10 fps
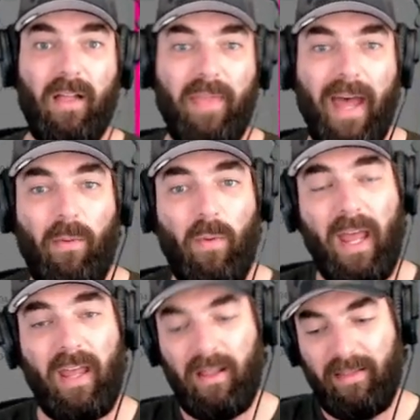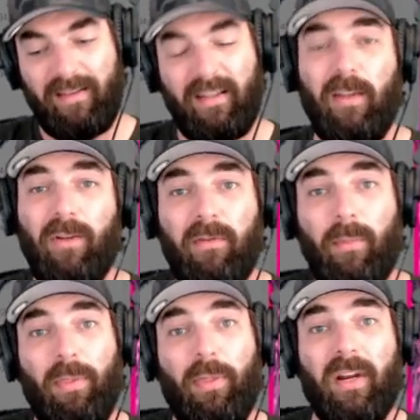That way, let's say you give them
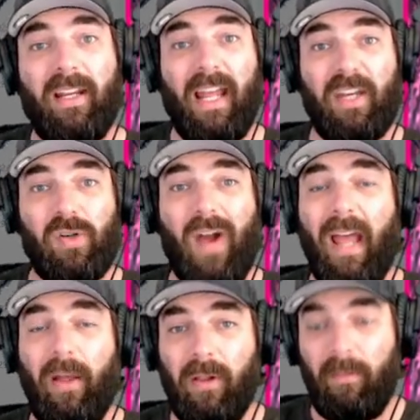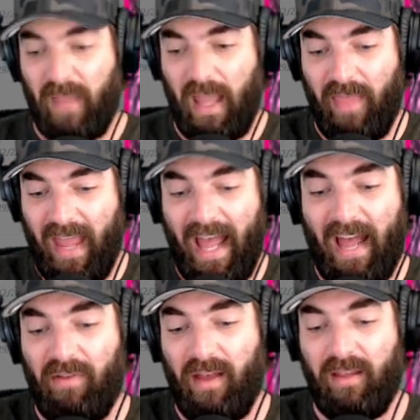a 30-day trial and they
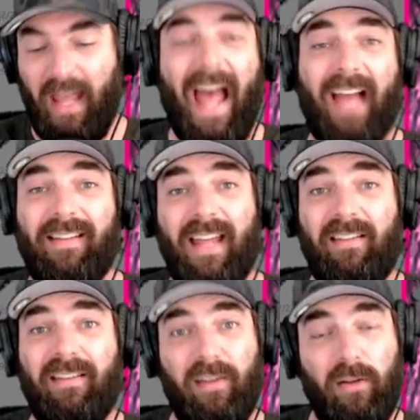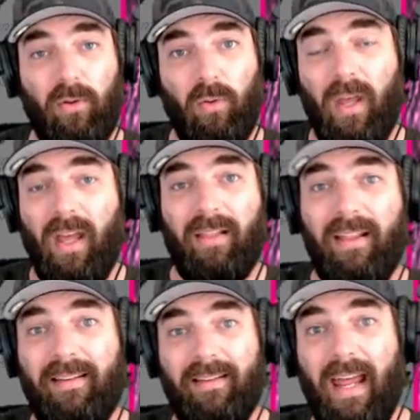have access to
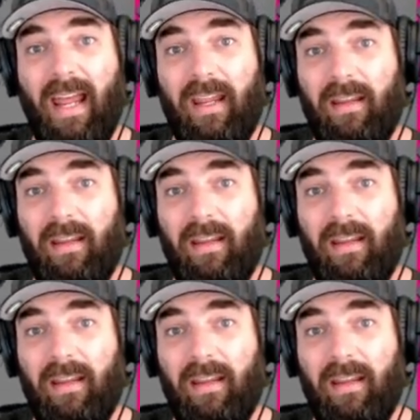let's say,